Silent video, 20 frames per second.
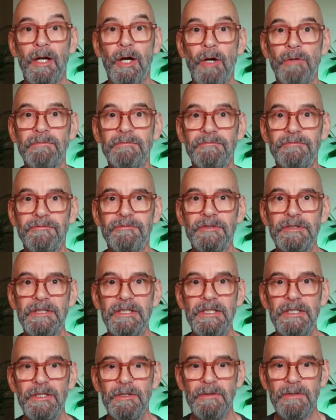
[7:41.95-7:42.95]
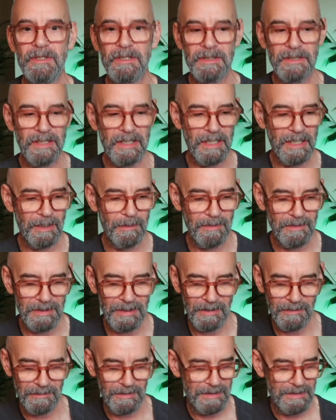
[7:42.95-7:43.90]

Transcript: Hopefully you can hear me now.